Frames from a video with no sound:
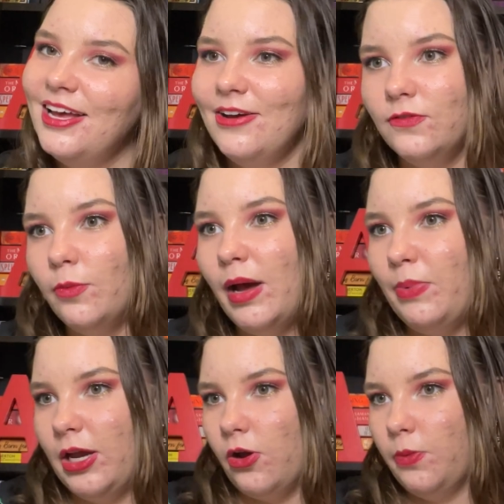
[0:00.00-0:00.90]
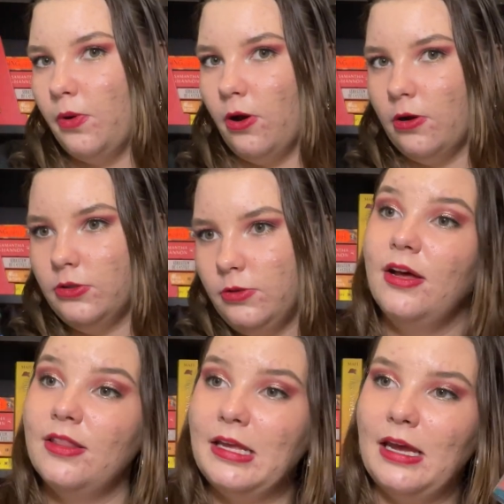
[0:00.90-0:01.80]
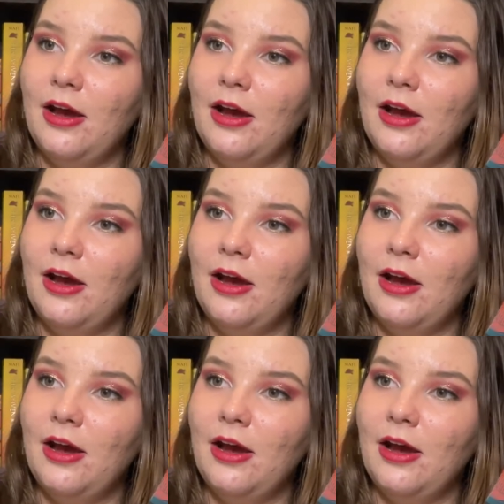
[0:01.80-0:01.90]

For my bingo pod, the